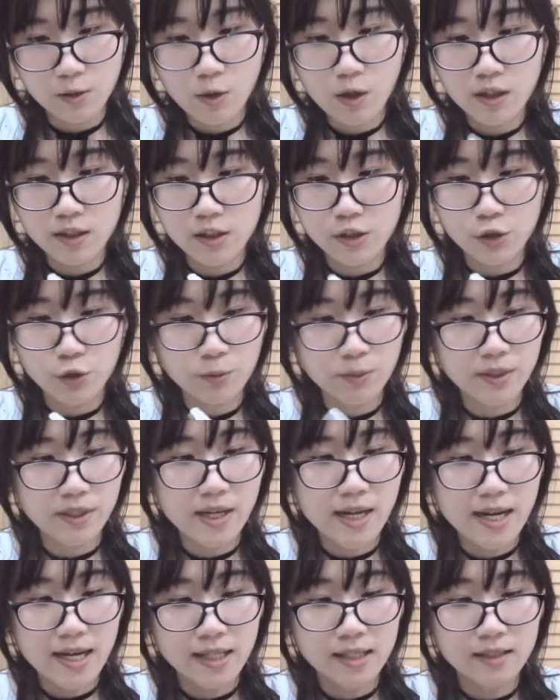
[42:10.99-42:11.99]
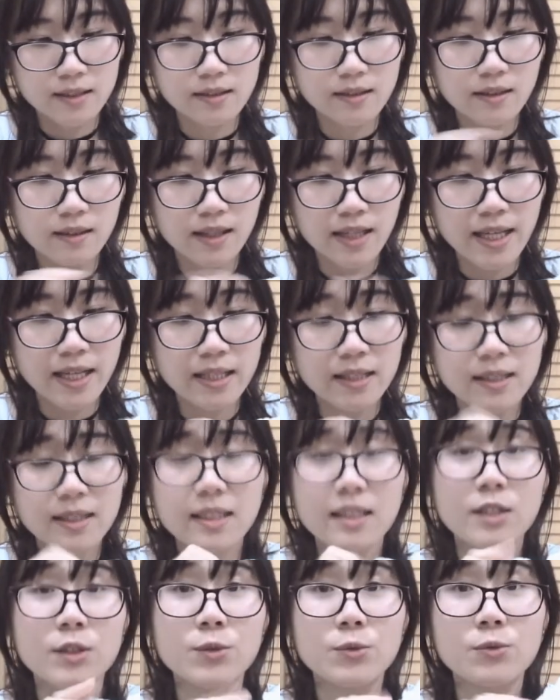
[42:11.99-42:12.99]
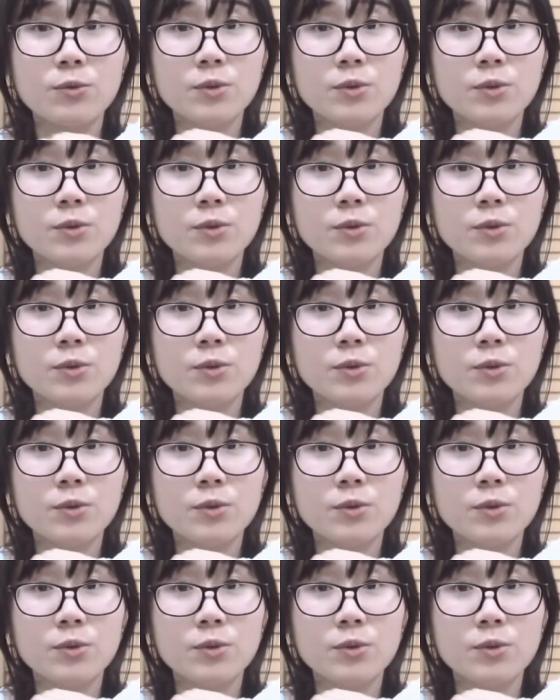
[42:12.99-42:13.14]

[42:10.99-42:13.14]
quality is super nice. The lace is